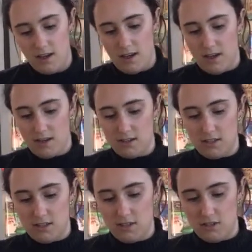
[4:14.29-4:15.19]
and
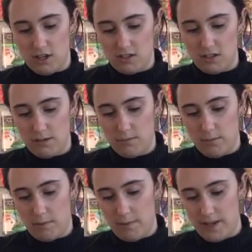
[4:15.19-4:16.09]
just
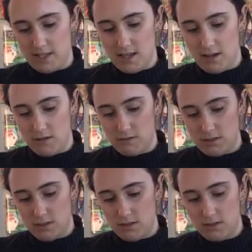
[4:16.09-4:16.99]
pop a bit down
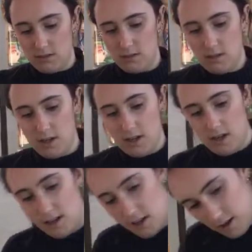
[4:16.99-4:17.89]

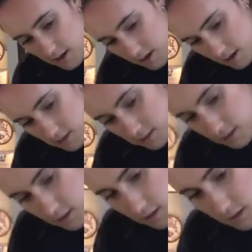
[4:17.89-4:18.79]
and
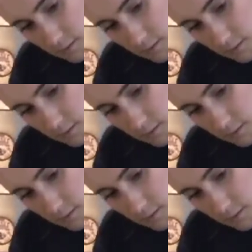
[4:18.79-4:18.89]
glue